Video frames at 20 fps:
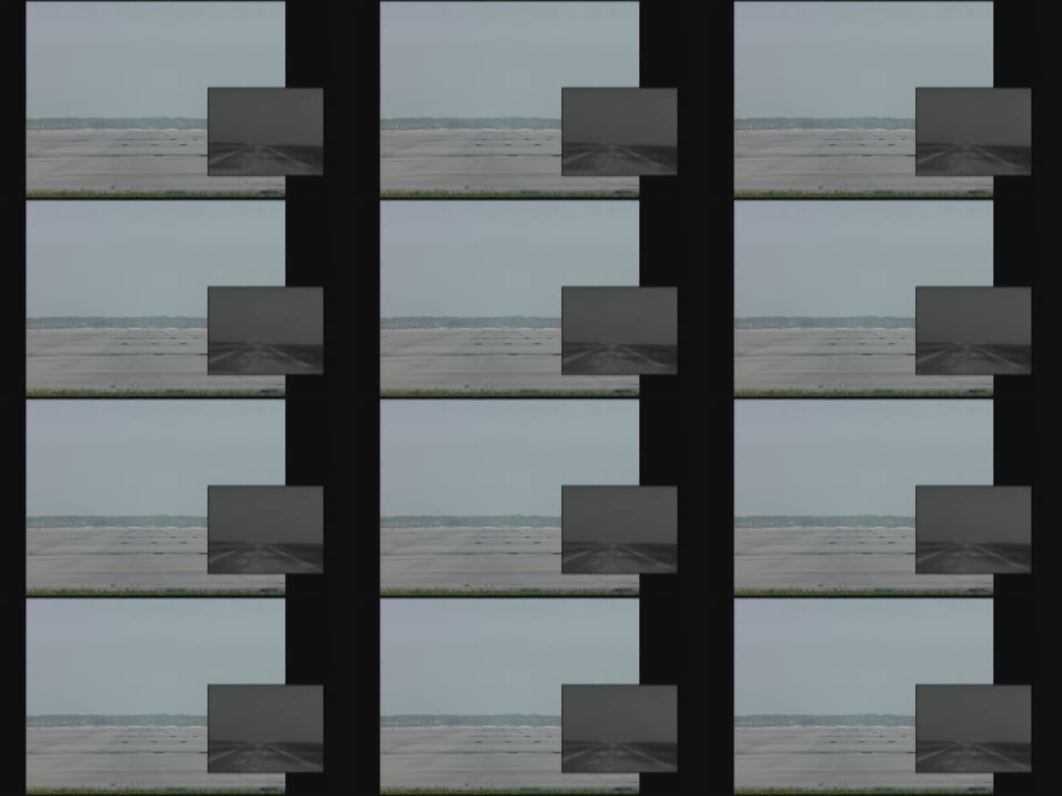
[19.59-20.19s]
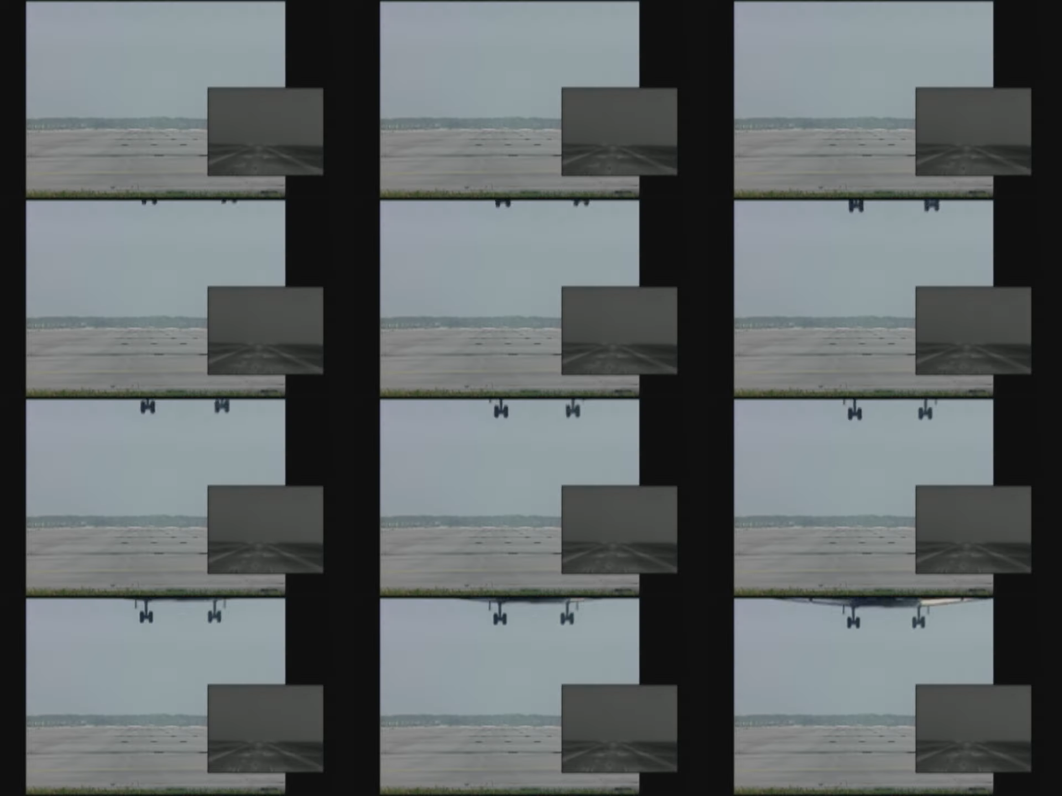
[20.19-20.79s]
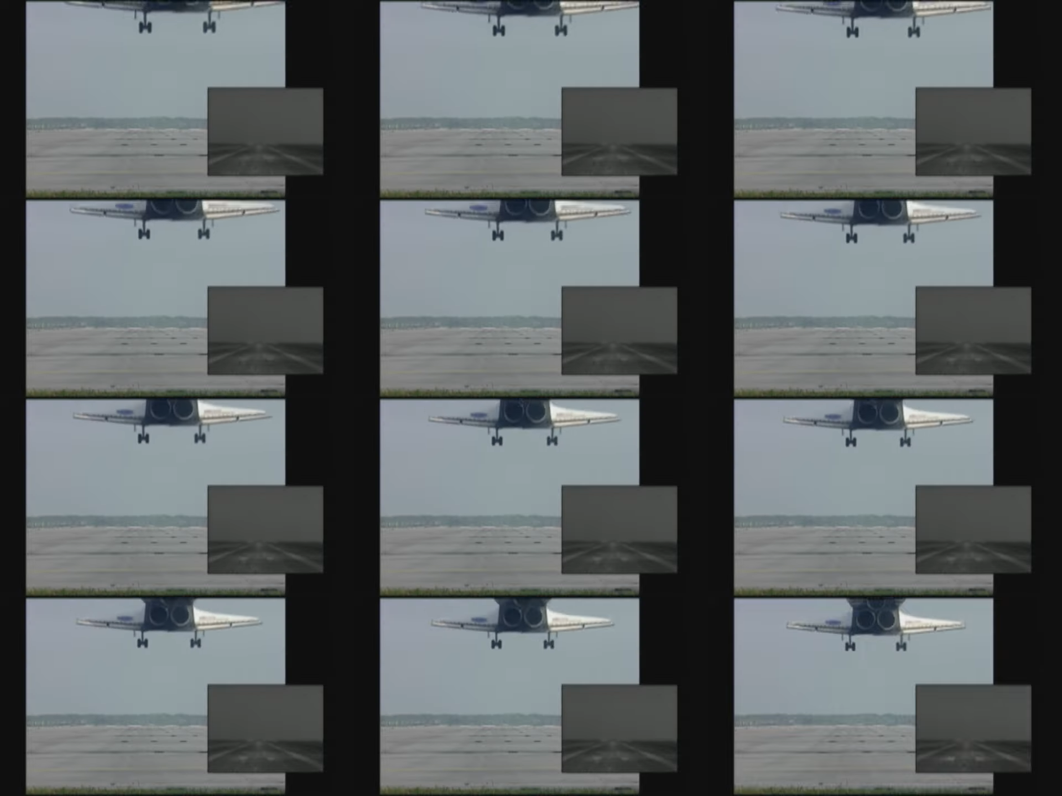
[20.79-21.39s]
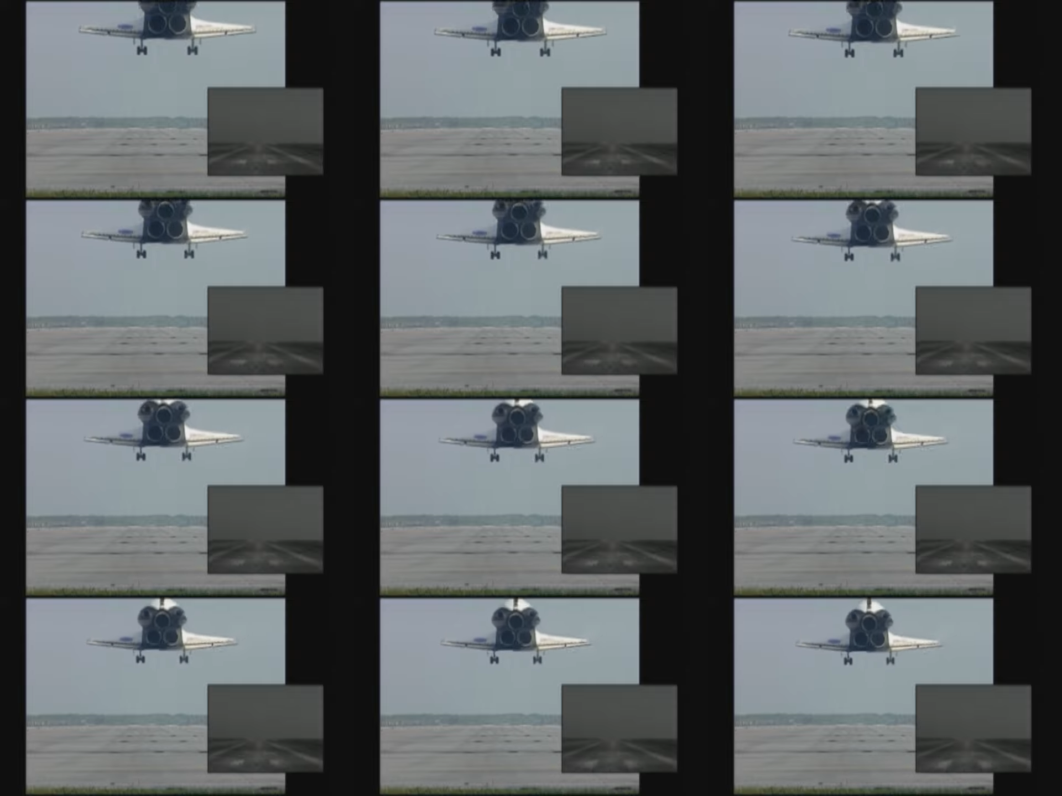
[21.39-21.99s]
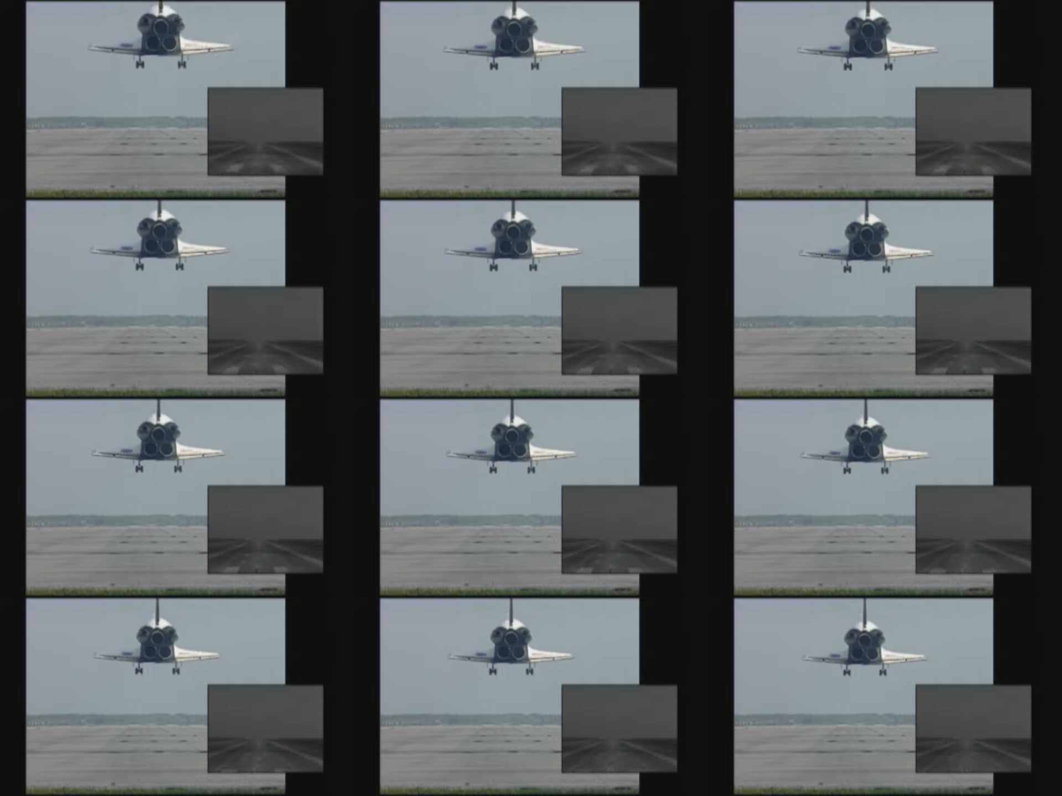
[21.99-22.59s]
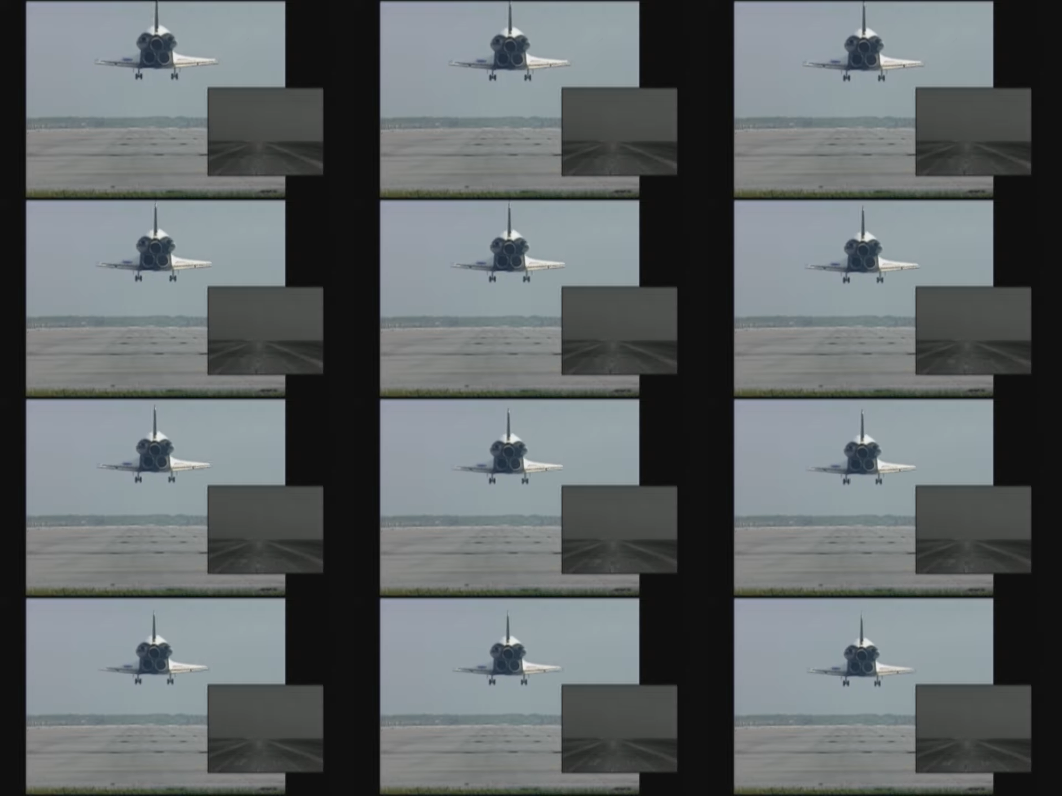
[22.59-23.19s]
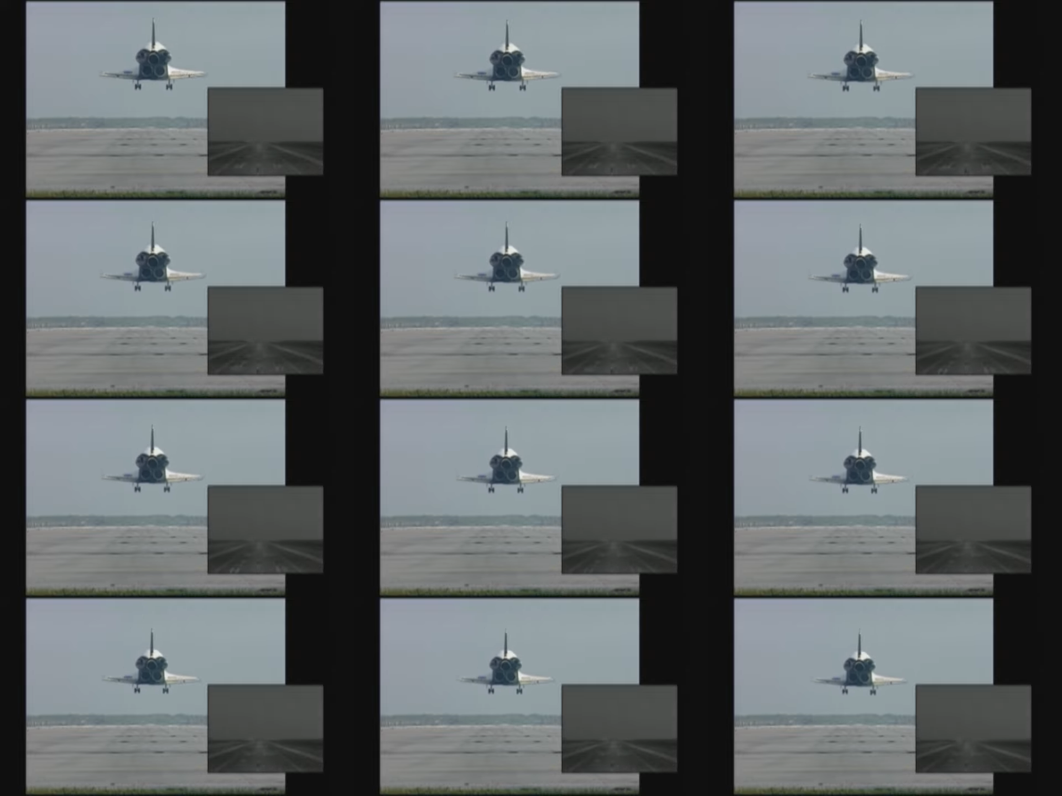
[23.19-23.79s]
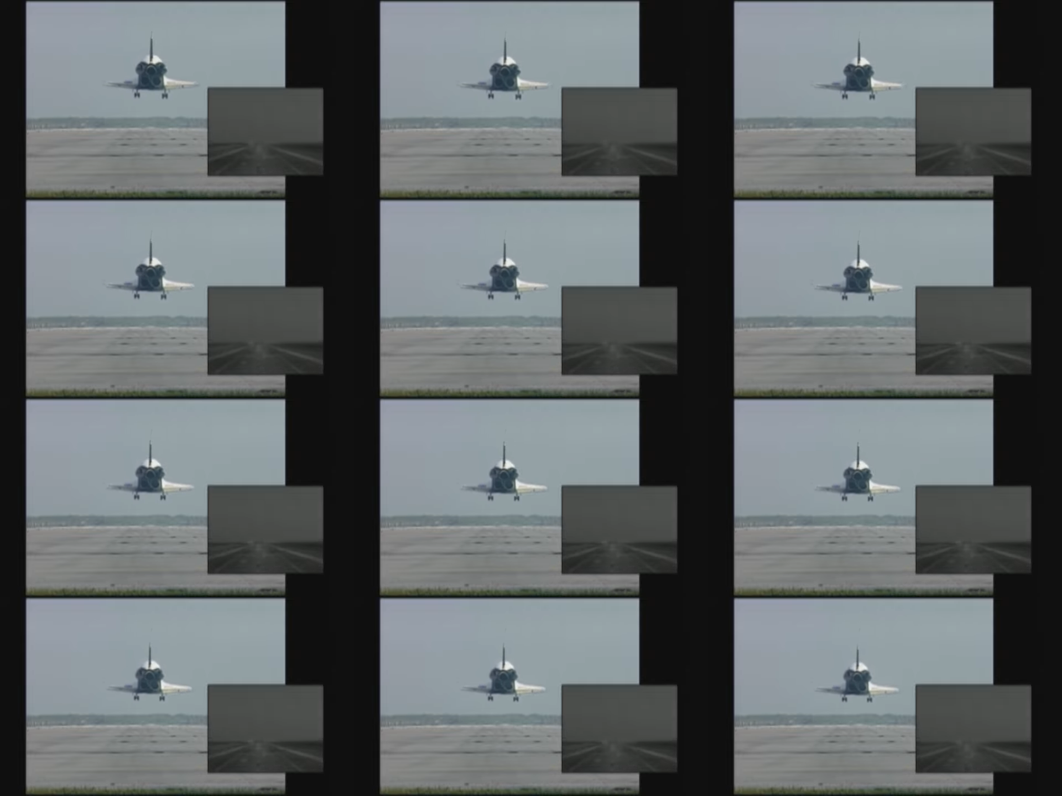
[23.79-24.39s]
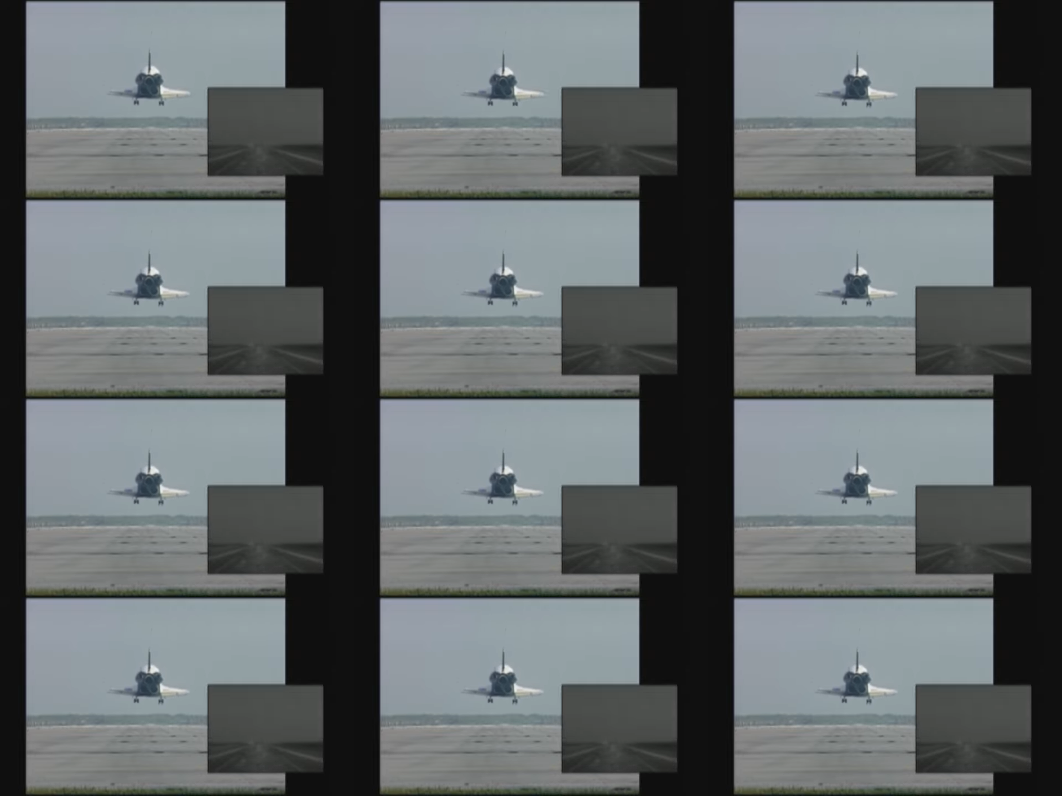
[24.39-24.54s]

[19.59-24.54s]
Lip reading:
Nobody's mouth can be seen.